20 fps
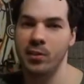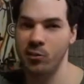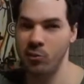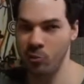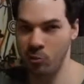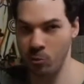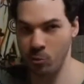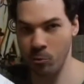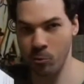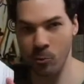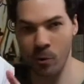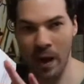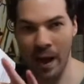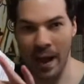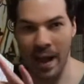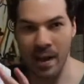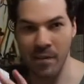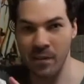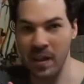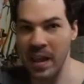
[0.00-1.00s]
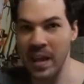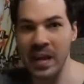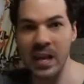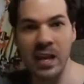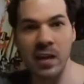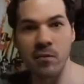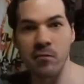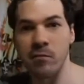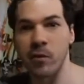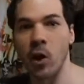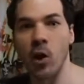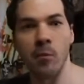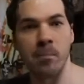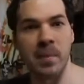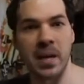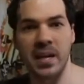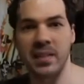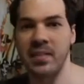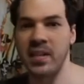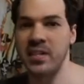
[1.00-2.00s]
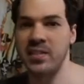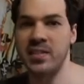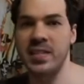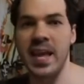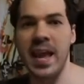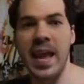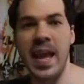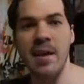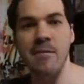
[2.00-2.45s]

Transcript: to have any involvement in this. They